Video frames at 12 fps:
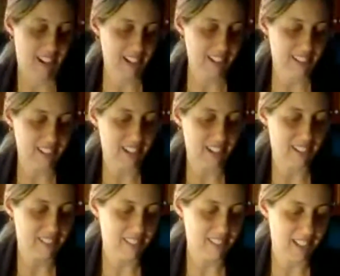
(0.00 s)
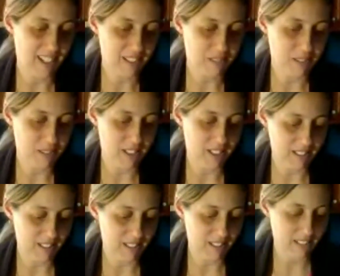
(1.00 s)
I don't know.
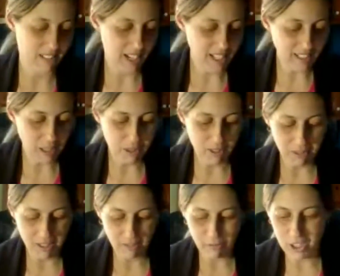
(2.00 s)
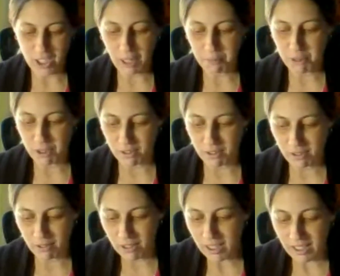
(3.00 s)
And I ended up doing, for chapter
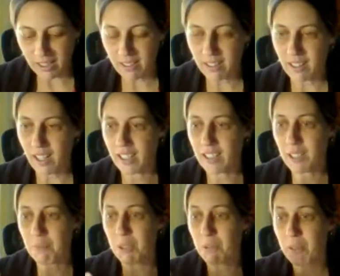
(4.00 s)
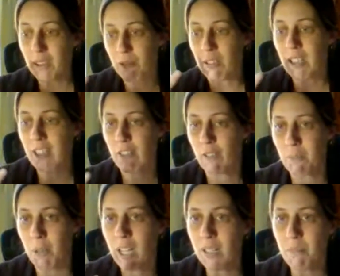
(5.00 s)
3, I ended up doing 3
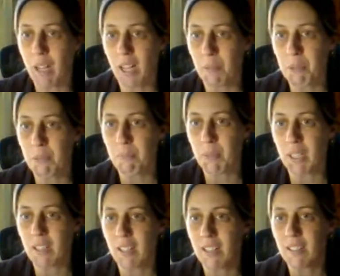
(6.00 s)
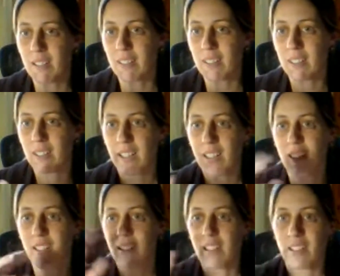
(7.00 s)
different mind maps because
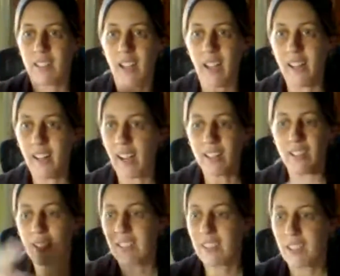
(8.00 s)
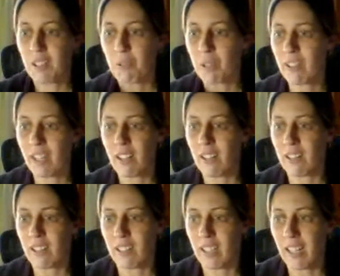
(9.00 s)
I couldn't see where they
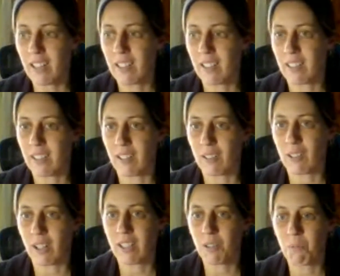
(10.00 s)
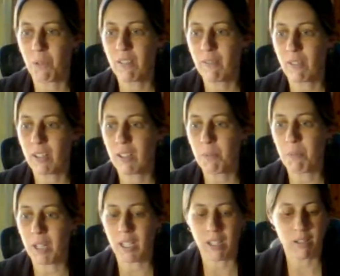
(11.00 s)
all connected to. So I did one for
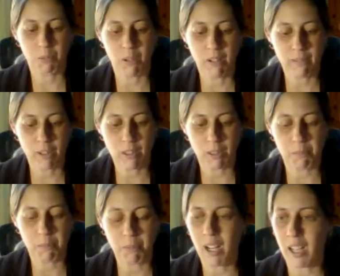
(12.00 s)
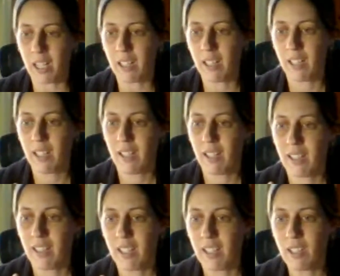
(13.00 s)
demand, one for supply,
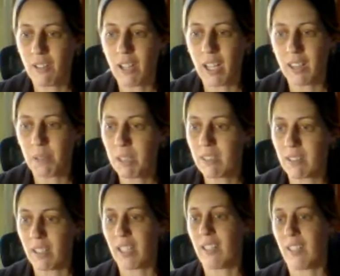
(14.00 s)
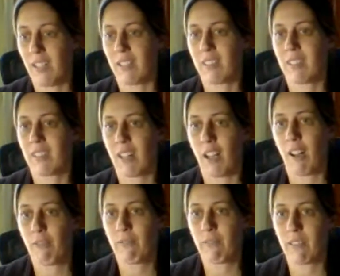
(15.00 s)
and then you had the miscellaneous
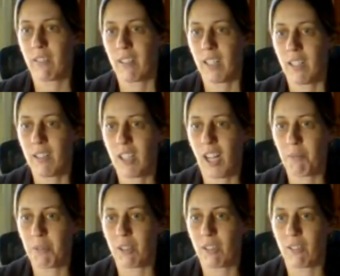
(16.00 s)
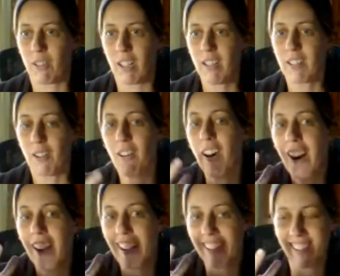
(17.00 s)
stuff in chapter 3. So
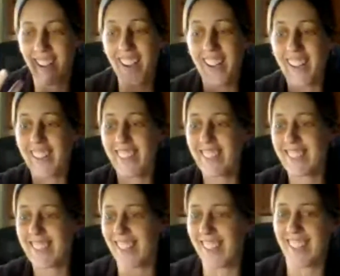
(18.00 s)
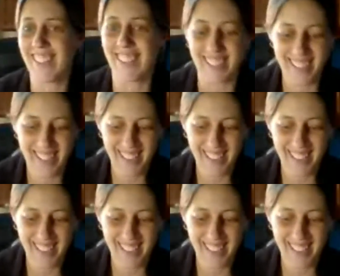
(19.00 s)
I was like...